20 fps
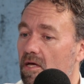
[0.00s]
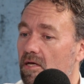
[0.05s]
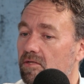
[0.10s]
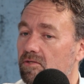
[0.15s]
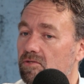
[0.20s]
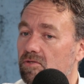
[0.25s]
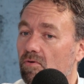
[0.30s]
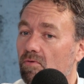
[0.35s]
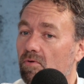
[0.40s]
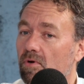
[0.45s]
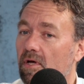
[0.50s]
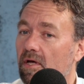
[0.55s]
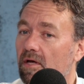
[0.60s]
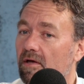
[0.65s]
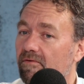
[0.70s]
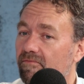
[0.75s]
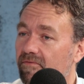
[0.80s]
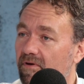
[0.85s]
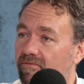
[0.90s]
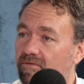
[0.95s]
So
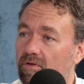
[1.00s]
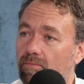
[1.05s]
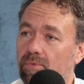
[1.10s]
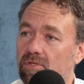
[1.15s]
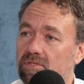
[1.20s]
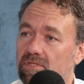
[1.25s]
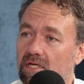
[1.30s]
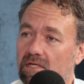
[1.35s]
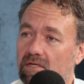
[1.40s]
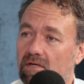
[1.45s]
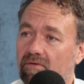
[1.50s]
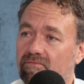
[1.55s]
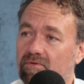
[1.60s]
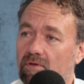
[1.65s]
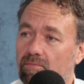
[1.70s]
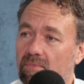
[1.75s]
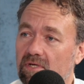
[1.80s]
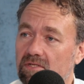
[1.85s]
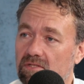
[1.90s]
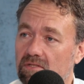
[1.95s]
50% of the
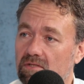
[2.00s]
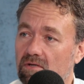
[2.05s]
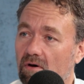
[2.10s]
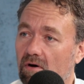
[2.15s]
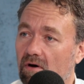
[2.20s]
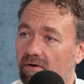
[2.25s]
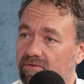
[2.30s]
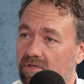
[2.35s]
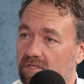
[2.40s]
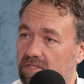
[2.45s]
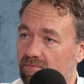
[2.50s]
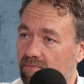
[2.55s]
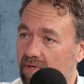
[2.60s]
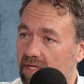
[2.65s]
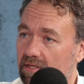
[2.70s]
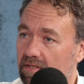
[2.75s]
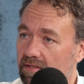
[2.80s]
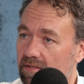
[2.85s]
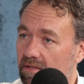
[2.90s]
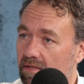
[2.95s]
emission of the
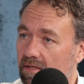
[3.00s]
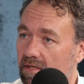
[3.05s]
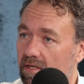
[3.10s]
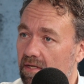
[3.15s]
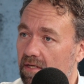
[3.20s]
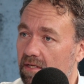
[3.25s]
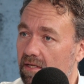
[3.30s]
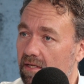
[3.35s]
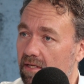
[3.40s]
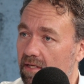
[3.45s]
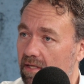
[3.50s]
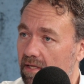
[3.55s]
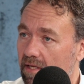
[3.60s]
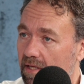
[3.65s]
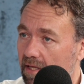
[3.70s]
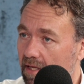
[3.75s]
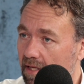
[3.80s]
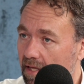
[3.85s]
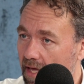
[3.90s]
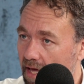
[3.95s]
cement
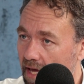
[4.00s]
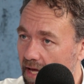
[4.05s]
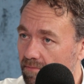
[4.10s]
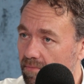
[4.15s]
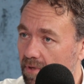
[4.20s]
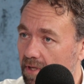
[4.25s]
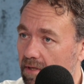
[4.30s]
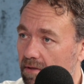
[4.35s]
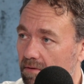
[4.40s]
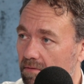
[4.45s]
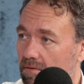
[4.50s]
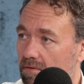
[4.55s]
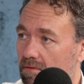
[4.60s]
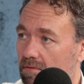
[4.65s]
can be